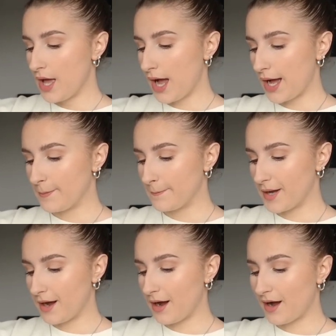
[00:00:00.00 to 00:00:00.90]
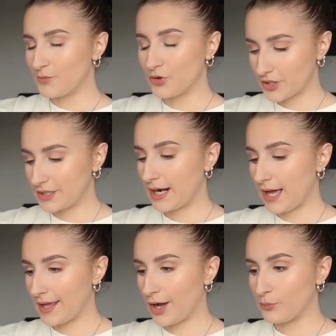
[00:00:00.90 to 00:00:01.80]
I'm not gonna
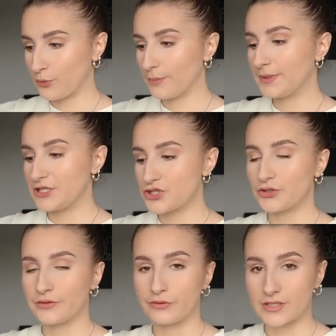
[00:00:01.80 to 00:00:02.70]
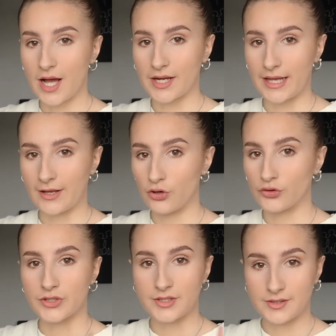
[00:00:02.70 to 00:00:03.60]
lie, I probably should have returned it
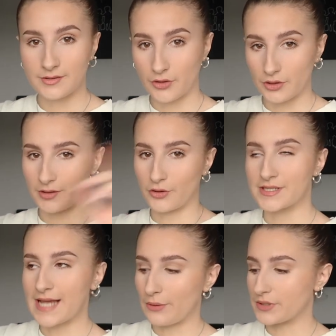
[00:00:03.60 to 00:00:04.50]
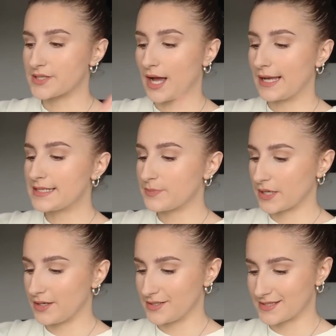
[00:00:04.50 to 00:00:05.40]
and gone down a size,
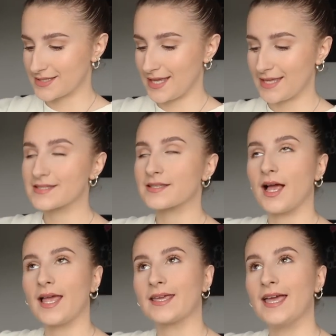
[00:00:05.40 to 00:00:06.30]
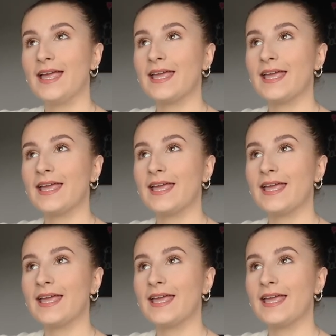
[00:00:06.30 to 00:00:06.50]
because it's like,